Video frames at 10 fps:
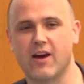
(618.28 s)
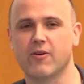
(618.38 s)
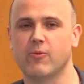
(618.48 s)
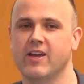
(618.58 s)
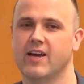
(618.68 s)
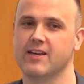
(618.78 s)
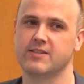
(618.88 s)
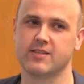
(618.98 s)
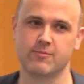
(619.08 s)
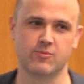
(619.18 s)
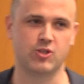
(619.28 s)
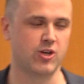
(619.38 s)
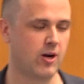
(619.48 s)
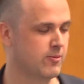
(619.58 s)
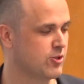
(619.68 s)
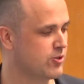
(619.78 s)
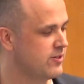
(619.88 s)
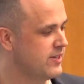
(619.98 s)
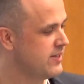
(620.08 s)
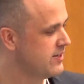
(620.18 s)
now that we had some
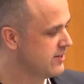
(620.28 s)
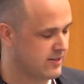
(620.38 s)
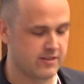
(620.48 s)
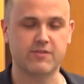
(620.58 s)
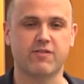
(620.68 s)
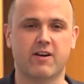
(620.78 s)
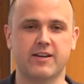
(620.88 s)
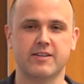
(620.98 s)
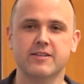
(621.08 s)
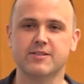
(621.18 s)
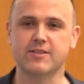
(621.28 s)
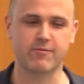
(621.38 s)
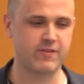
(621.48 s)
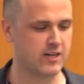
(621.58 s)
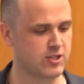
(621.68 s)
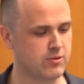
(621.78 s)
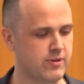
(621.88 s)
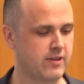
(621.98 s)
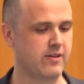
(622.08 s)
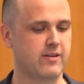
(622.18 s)
geometry defined in some fashion,
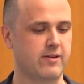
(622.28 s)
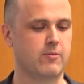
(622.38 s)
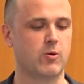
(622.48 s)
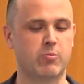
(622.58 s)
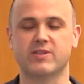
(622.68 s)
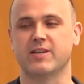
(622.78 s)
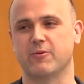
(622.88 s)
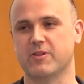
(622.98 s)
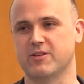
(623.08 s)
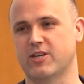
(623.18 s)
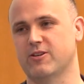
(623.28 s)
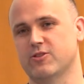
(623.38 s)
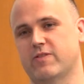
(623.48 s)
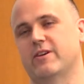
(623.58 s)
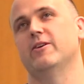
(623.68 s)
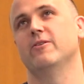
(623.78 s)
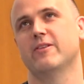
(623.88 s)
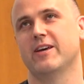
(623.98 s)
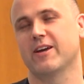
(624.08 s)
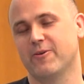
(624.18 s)
we were presented with the challenge of how
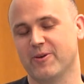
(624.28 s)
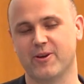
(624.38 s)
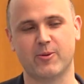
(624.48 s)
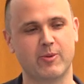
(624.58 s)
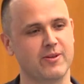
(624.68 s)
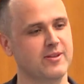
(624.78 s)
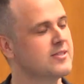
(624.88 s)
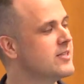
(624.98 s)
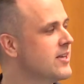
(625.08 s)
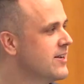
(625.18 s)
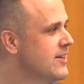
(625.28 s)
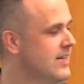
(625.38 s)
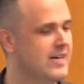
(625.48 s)
the heck are we going to build this thing?